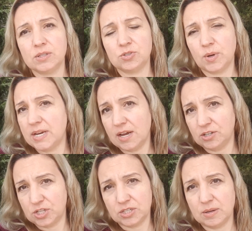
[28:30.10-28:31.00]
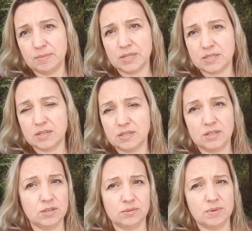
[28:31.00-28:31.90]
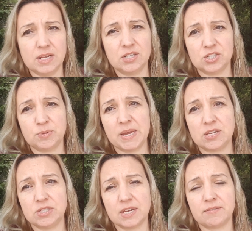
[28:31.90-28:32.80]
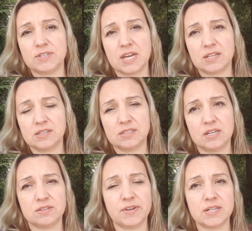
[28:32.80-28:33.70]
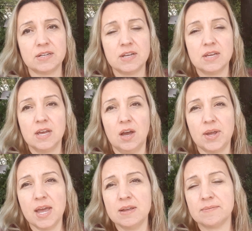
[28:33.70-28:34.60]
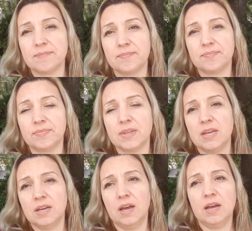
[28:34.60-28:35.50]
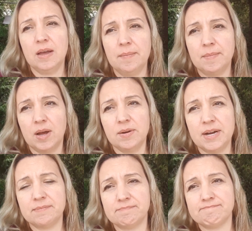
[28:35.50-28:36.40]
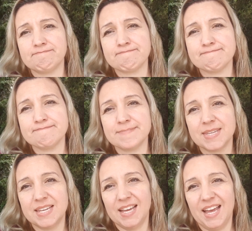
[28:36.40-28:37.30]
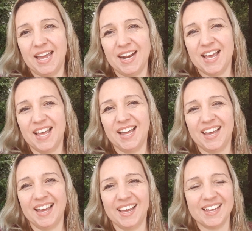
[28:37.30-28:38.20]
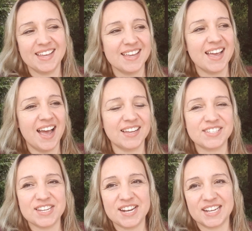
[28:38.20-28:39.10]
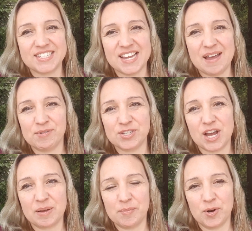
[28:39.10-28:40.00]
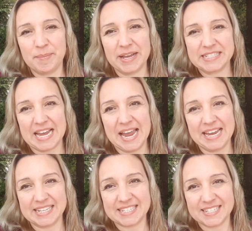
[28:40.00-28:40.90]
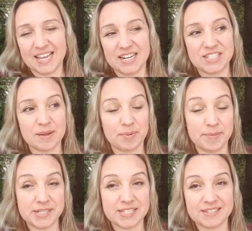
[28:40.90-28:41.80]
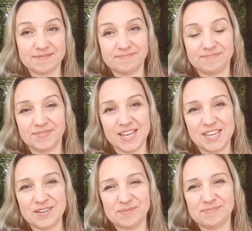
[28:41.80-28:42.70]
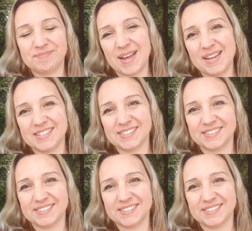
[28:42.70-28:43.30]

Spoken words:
drained out your system, and it'll just make you sick if you take tons of it. Okay? All right. And I'll see you next time. We'll talk more about diet and supplements. Thank you. Bye.